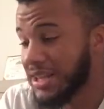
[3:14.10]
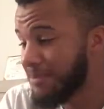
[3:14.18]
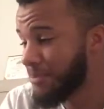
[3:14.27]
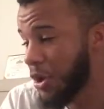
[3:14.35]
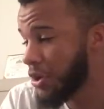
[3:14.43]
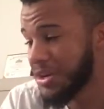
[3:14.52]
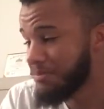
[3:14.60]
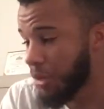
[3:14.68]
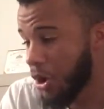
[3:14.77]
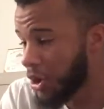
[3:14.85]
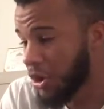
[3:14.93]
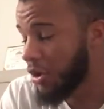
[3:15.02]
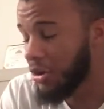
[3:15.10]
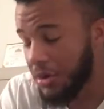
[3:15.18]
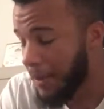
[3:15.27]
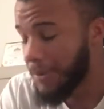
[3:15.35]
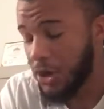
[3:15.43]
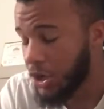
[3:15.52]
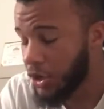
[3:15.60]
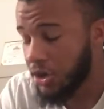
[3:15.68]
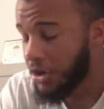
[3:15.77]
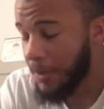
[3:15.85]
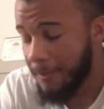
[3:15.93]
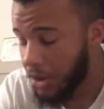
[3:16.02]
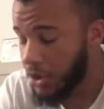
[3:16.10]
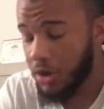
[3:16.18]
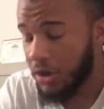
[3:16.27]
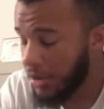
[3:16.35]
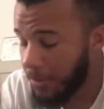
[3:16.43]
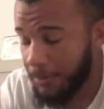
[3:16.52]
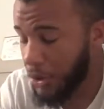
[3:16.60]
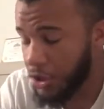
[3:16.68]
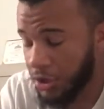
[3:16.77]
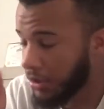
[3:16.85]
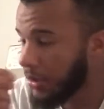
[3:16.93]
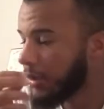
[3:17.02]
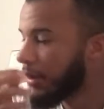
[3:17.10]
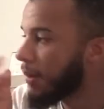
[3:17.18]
And burn it. Burn it all. Burn it all. Burn it all. Burn it all.